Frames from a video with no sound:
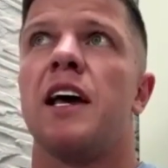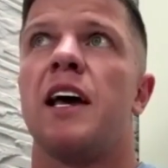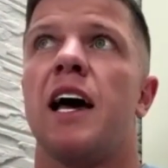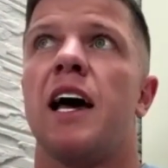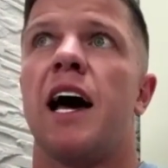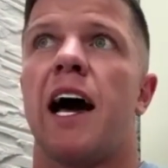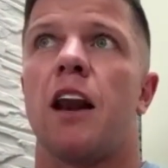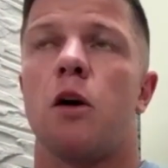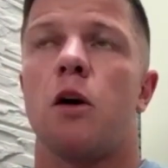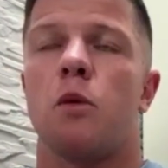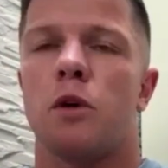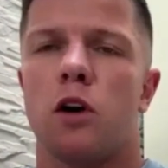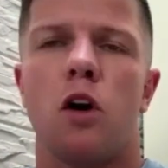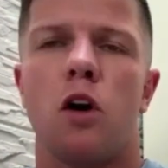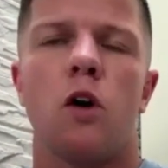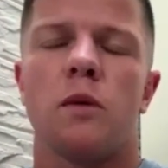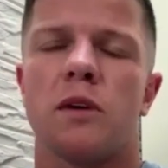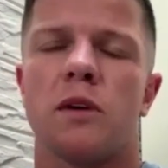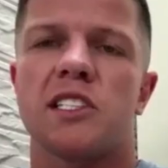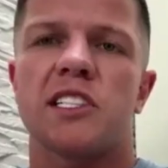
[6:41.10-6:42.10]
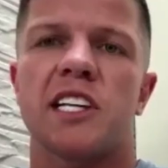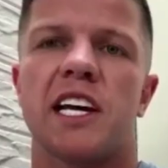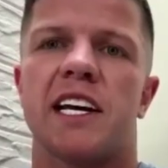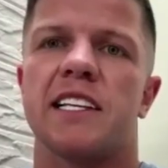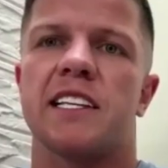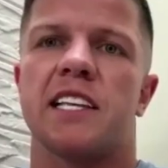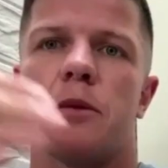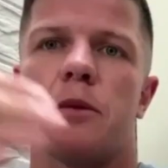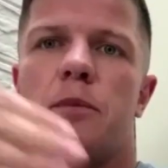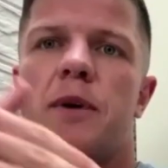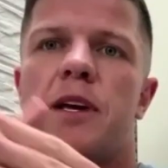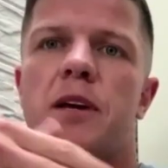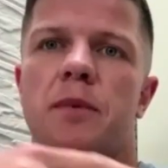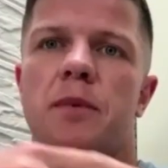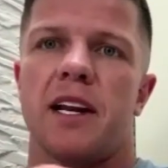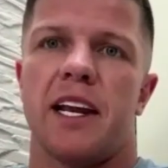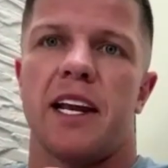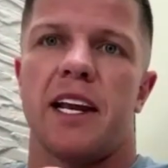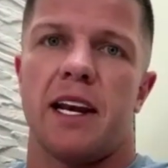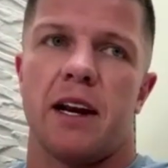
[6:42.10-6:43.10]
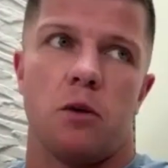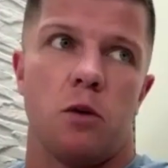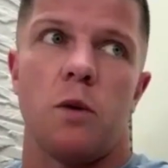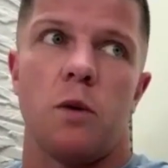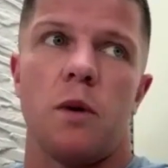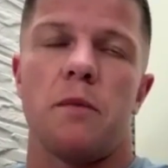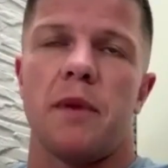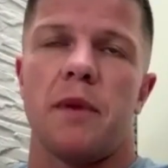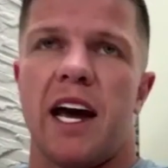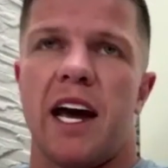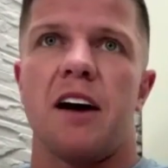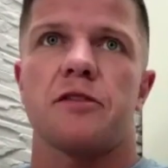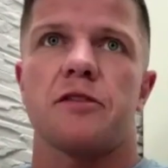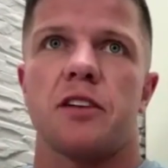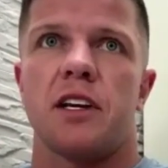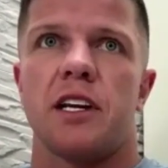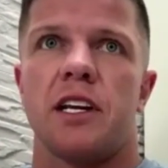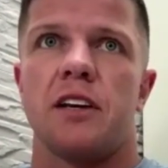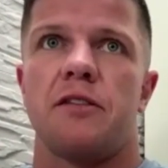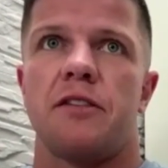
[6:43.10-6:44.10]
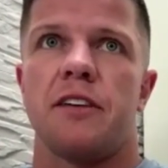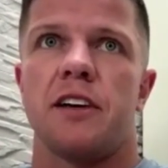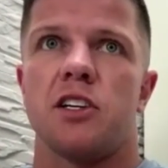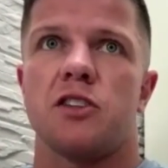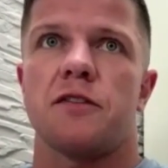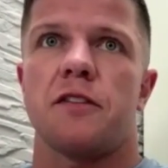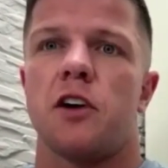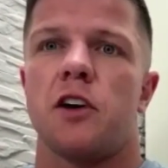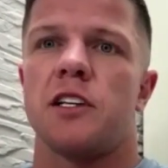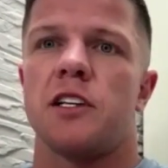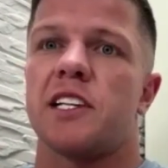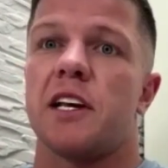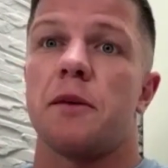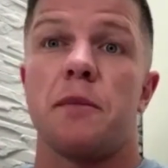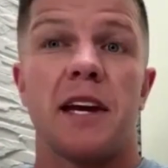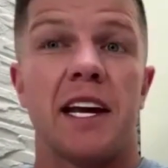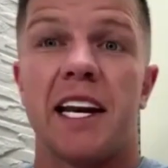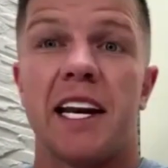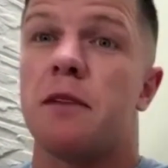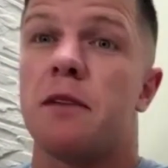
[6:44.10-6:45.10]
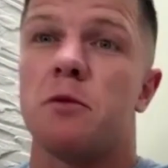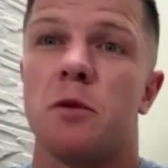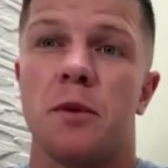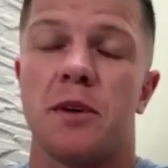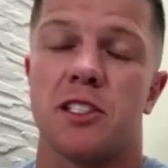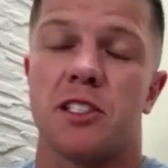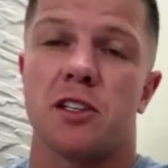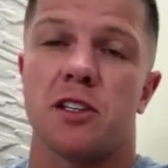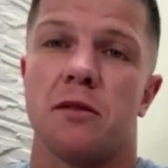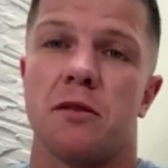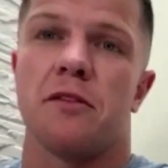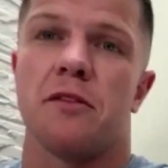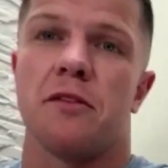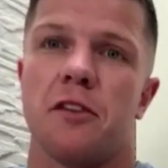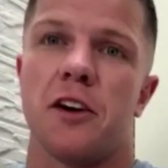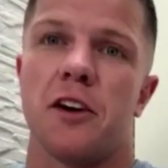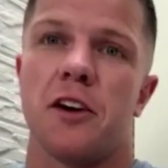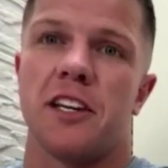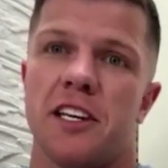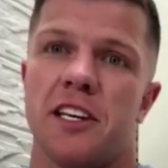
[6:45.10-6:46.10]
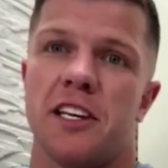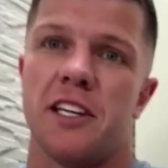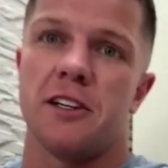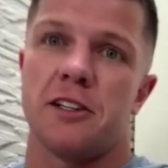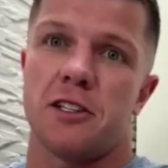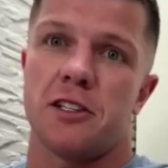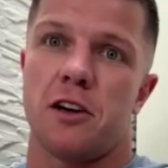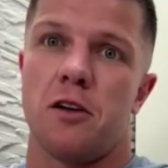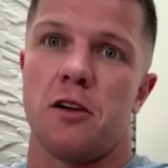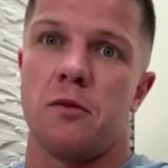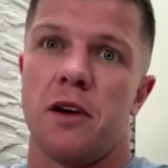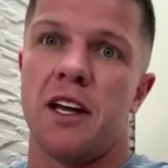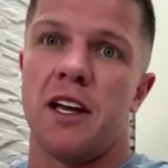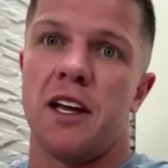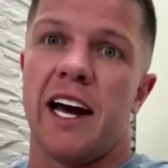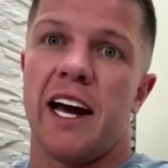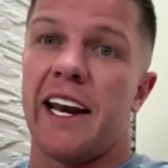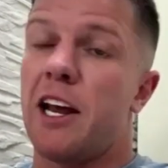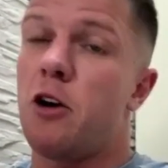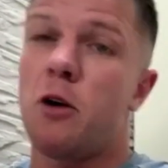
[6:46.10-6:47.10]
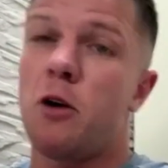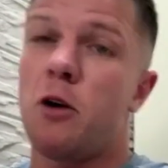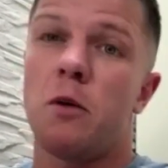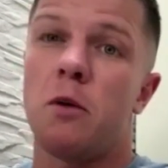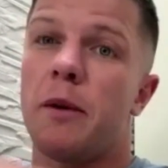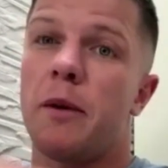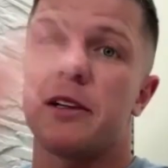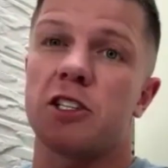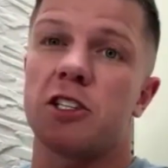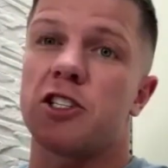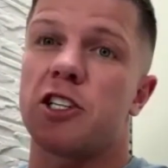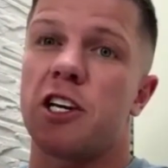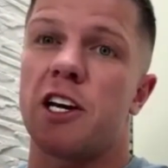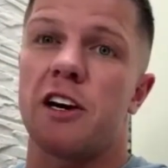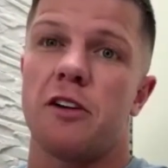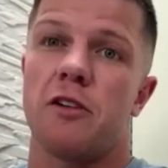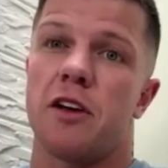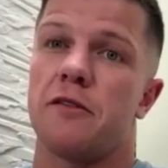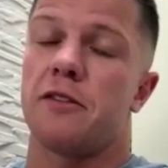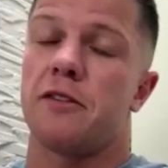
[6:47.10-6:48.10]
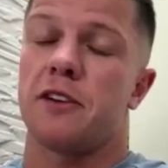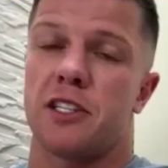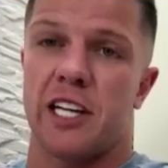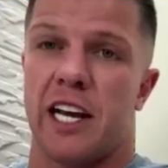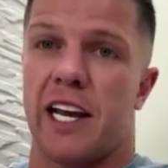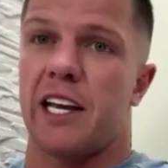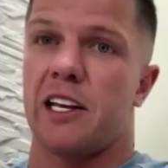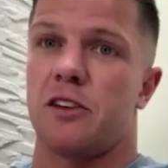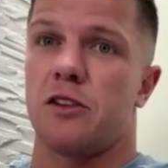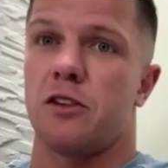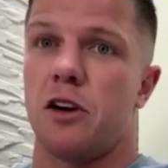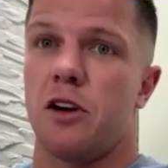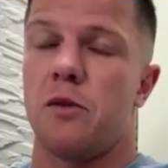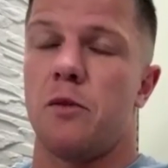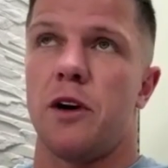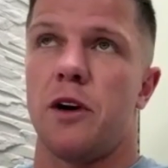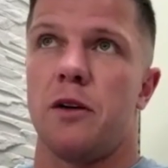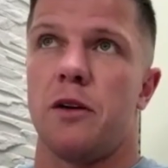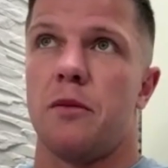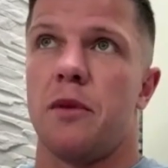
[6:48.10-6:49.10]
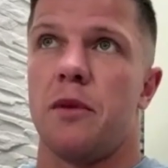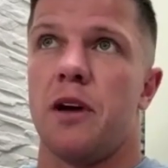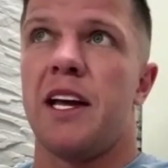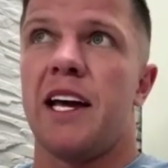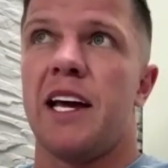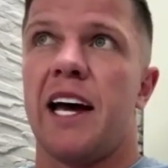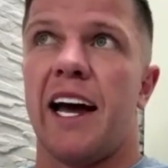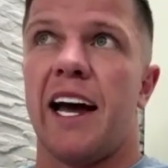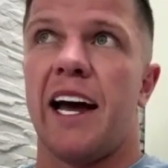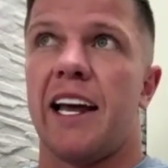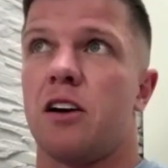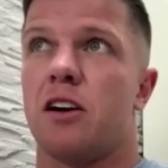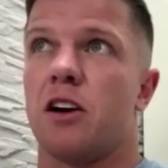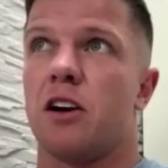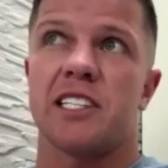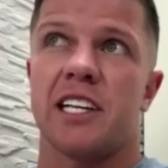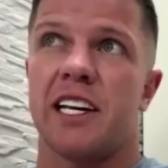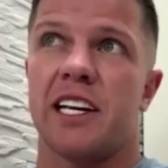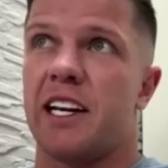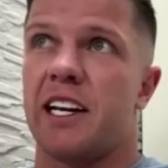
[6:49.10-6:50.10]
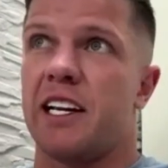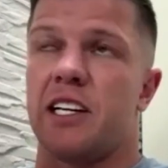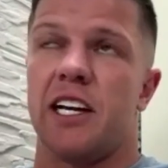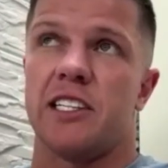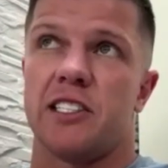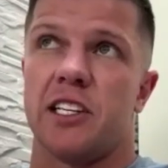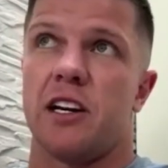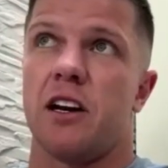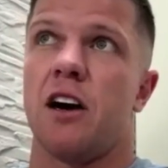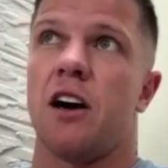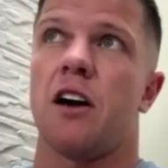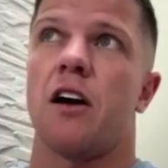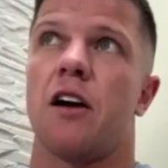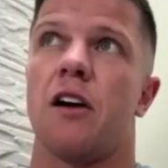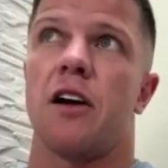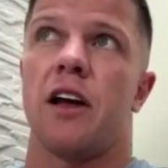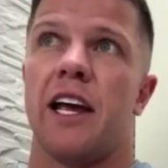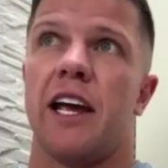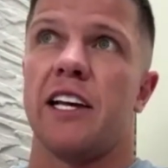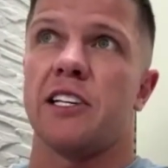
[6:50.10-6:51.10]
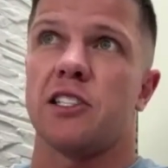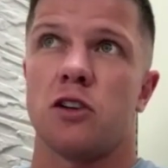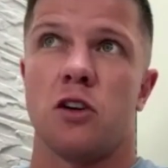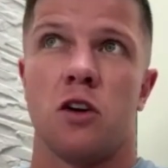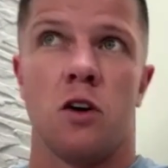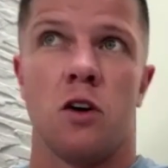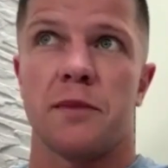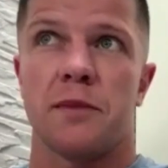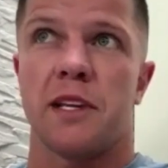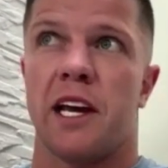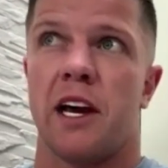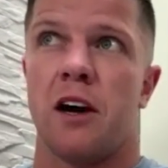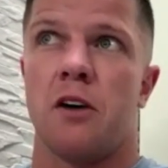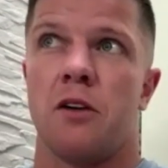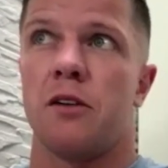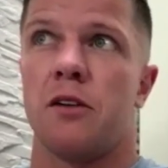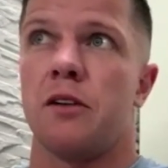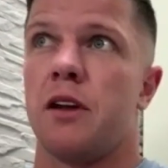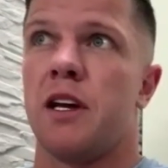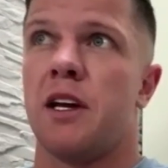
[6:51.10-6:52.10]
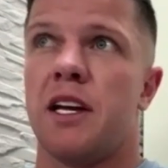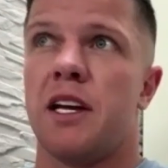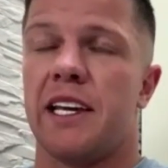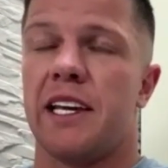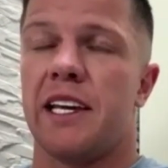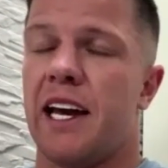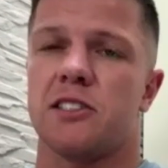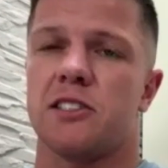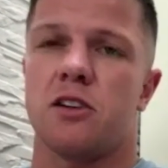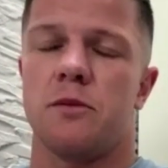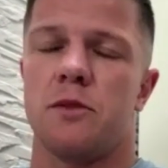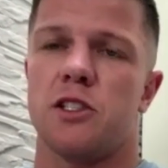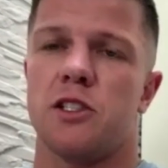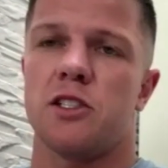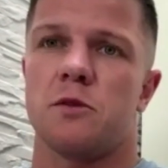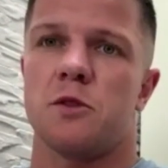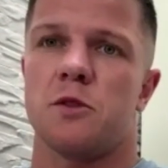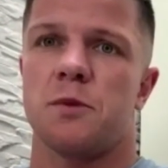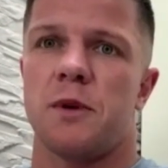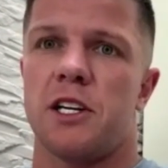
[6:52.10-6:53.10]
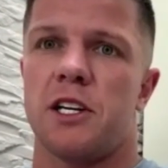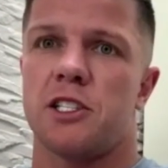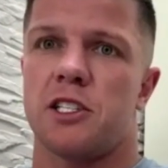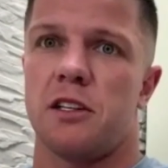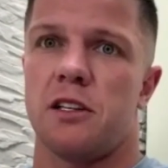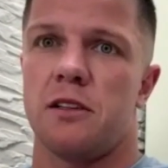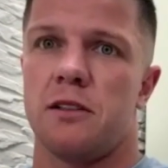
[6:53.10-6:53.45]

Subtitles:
And I would always say to the people then that were with me after he'd finished fighting, say, me and him would be some fight in years to come. And now I'm about to share the ring for the second time with him. And like I said, it's an honour, his hometown. Yeah, it's going to be something special.